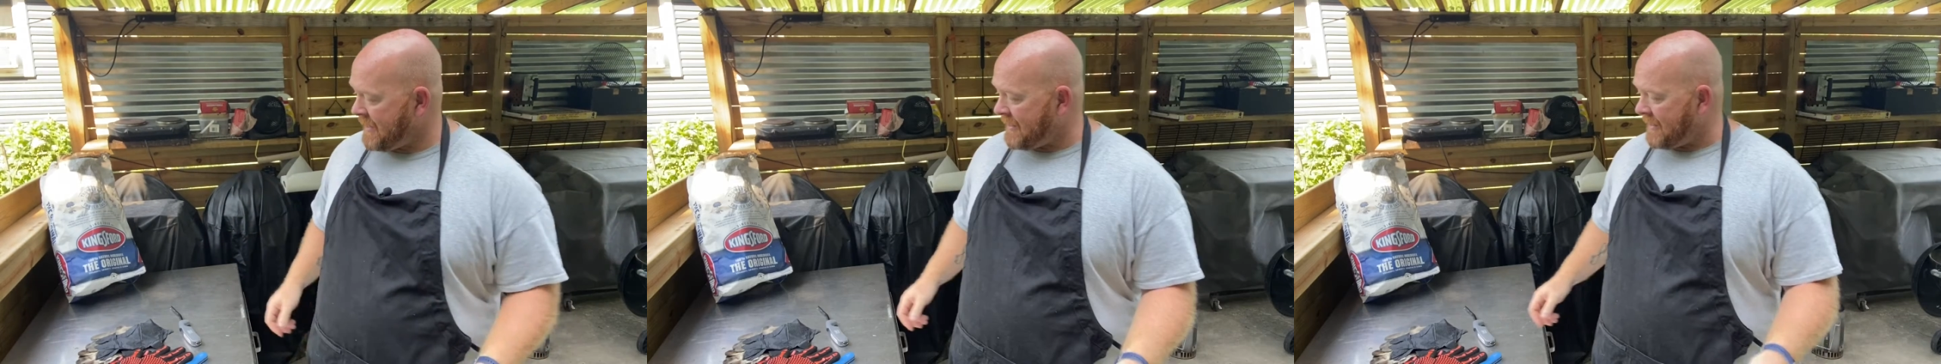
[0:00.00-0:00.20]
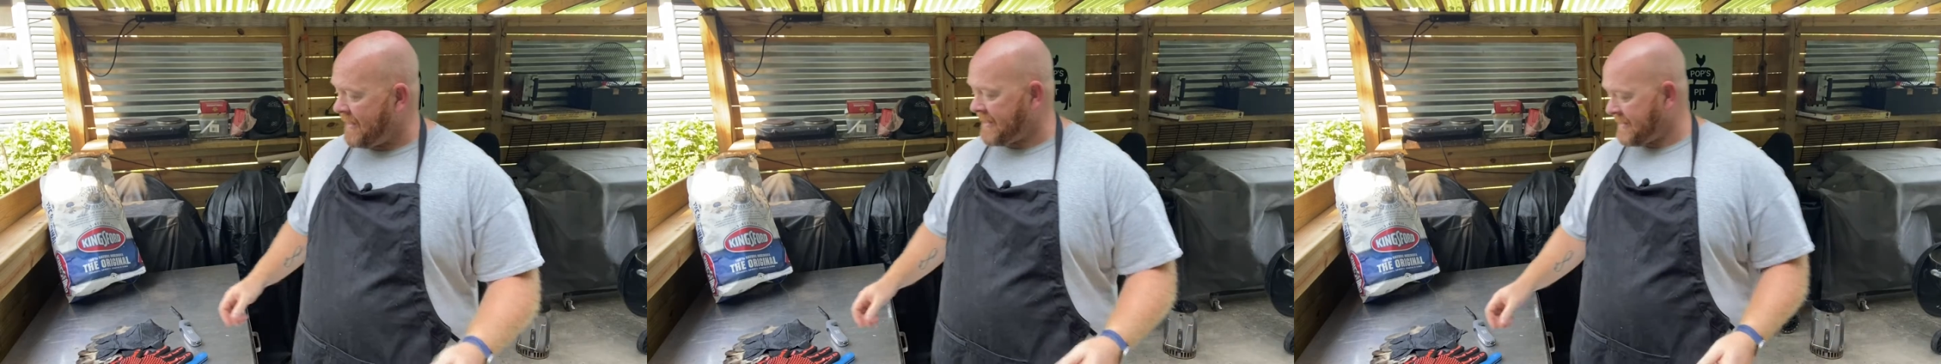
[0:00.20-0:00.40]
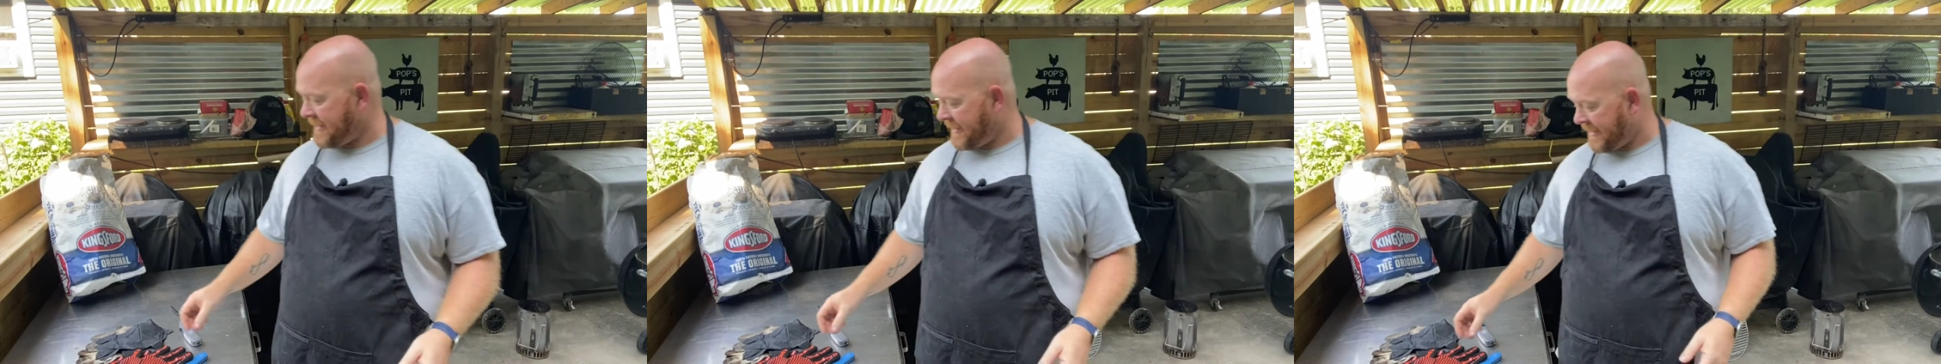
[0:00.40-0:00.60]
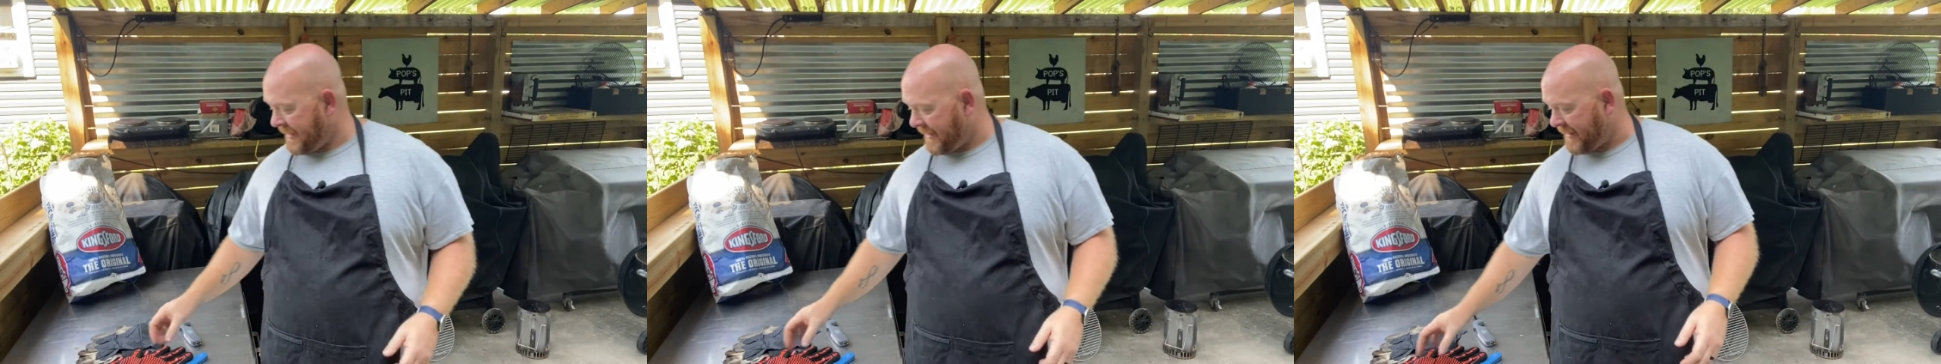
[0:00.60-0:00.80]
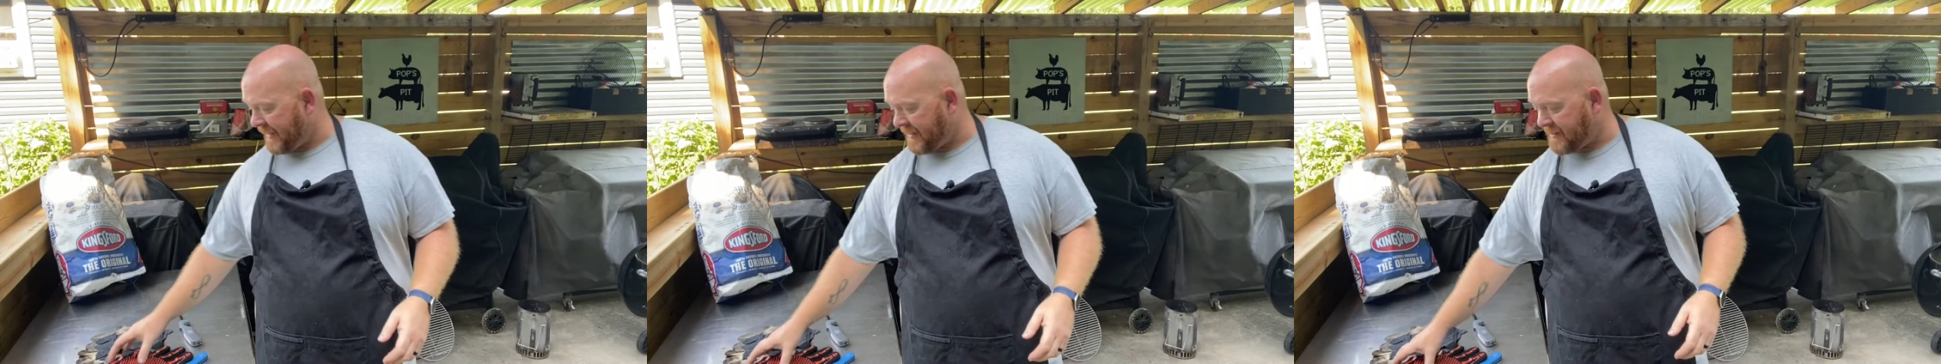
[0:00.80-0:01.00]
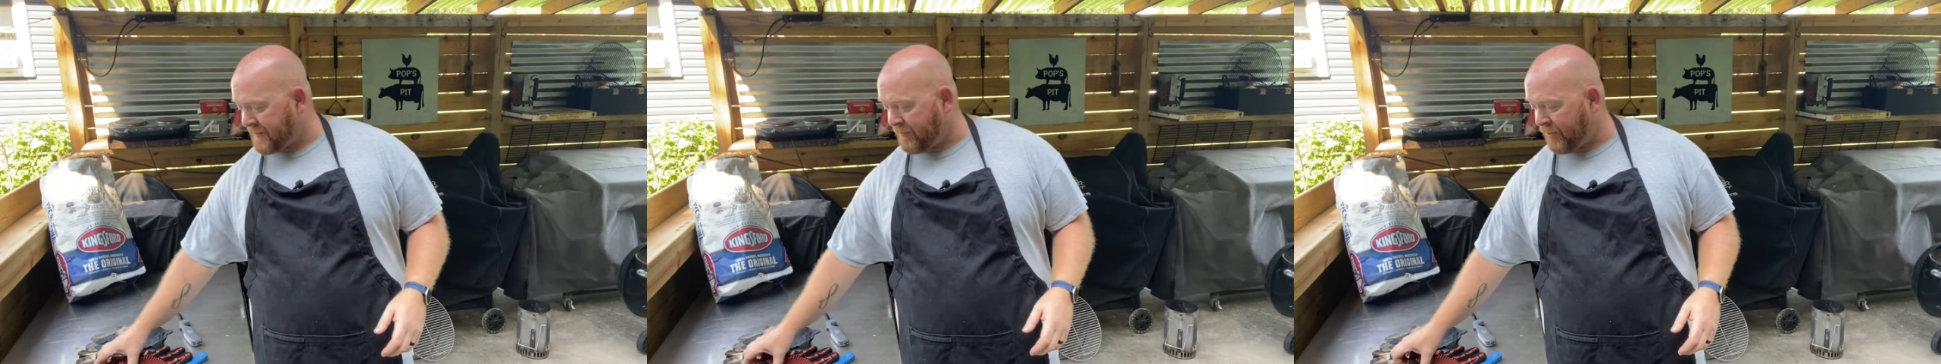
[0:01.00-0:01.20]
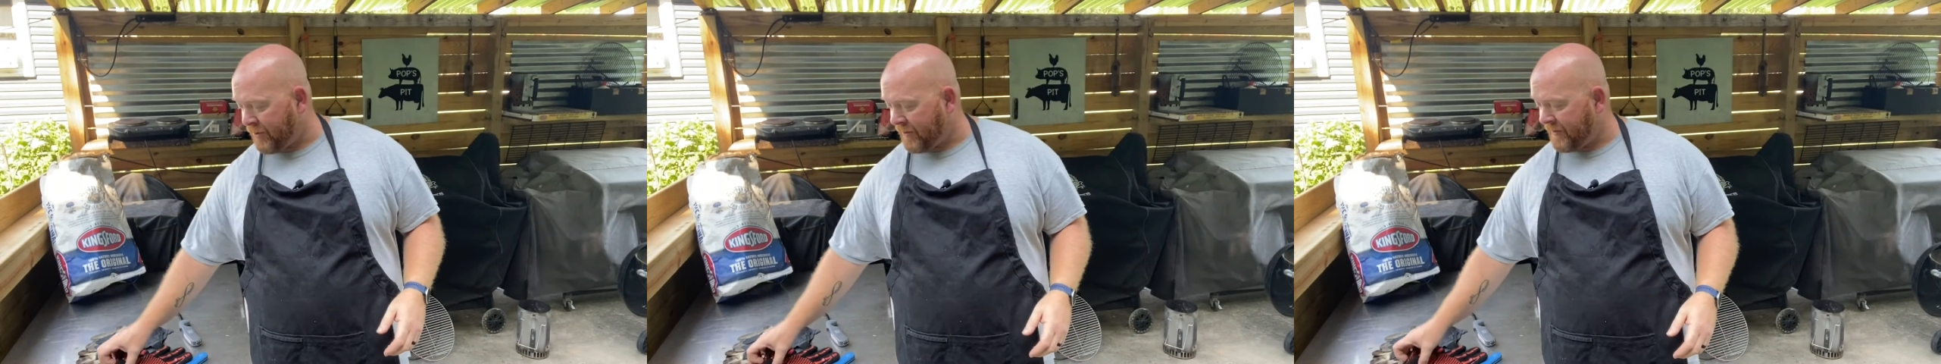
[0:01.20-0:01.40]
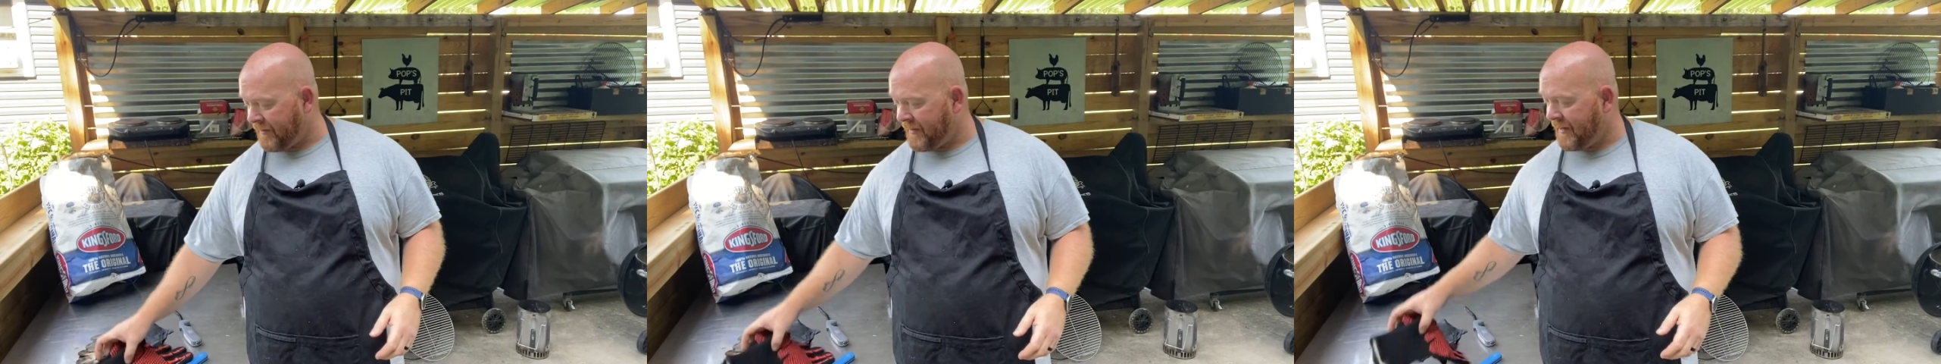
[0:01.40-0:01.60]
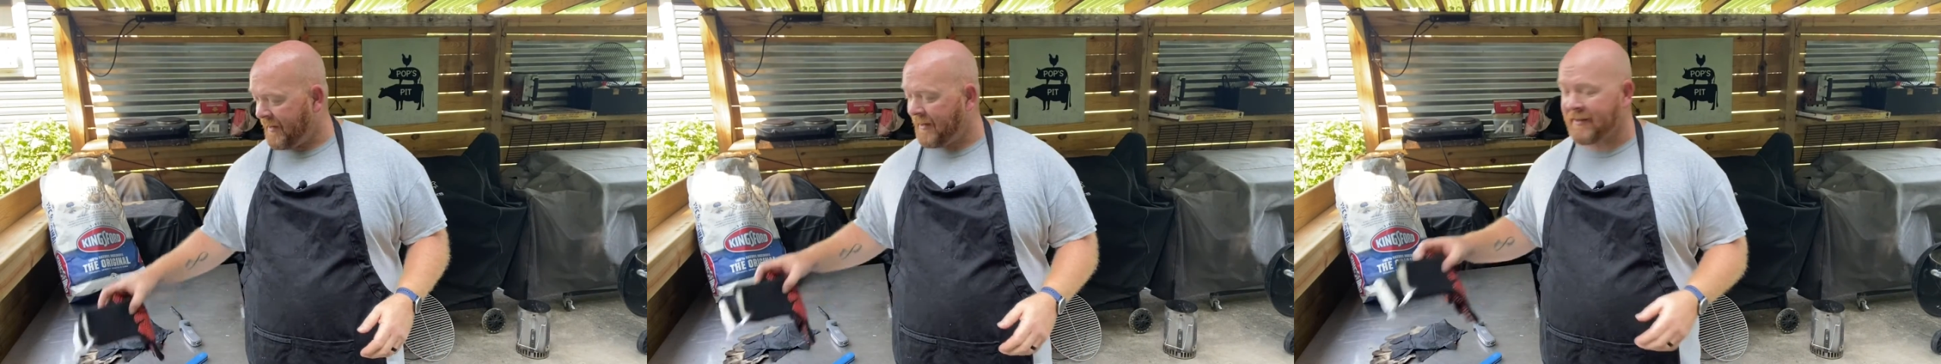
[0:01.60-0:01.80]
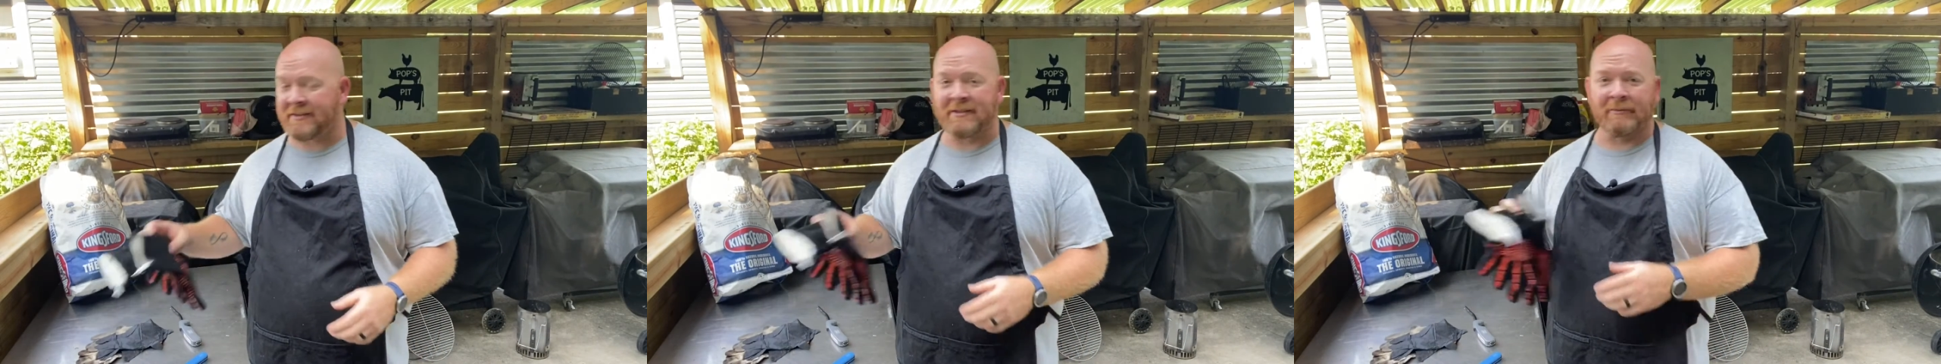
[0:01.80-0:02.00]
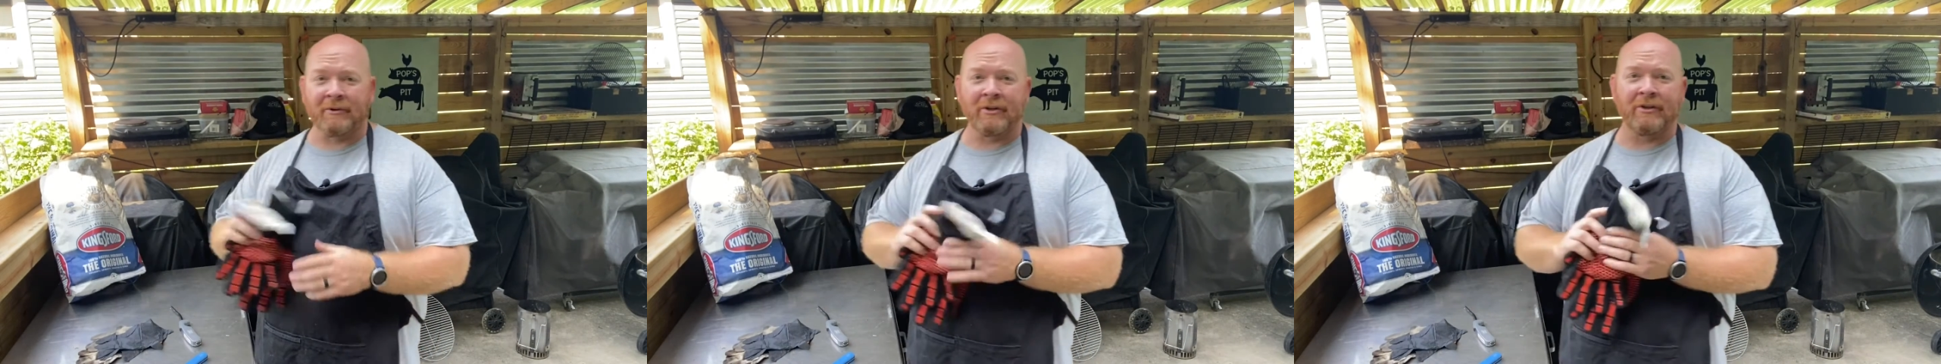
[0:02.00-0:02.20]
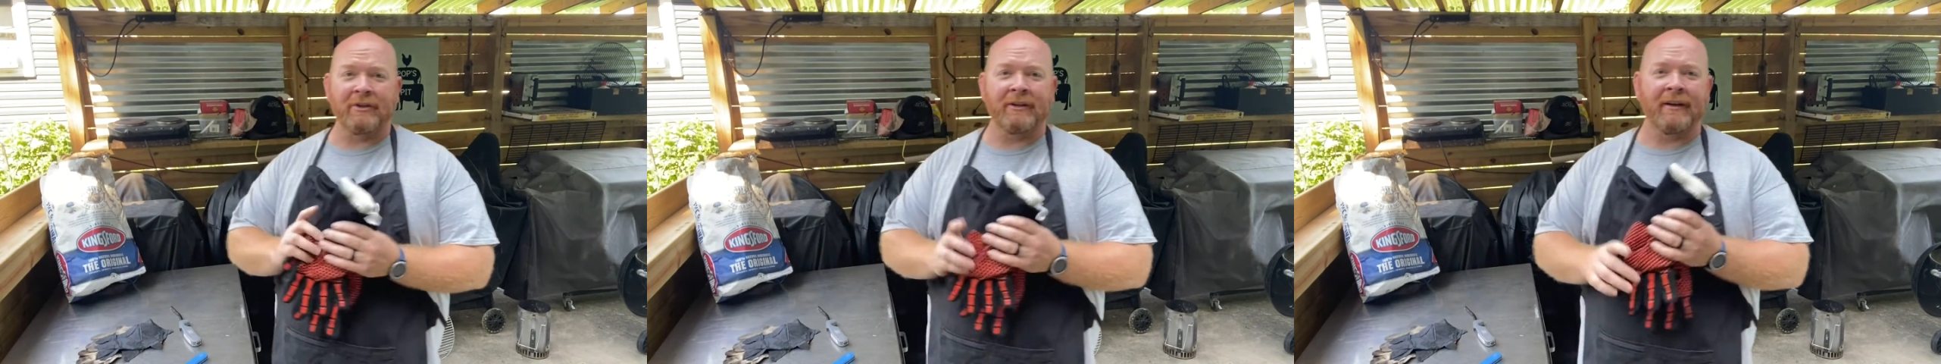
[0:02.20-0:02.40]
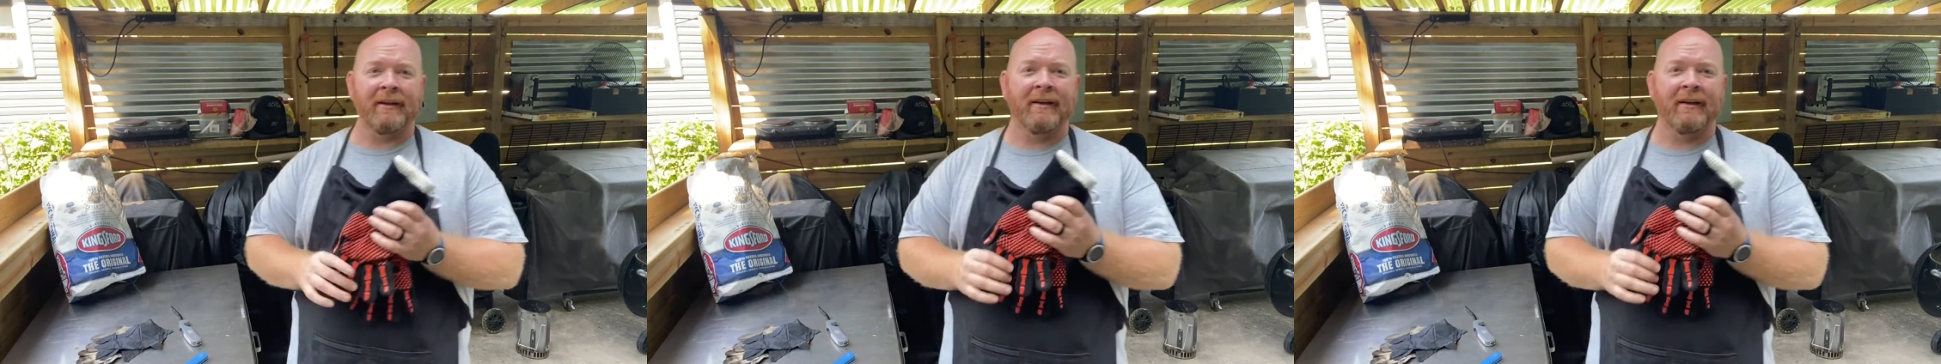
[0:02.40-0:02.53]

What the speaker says: The next thing that I think is important is some good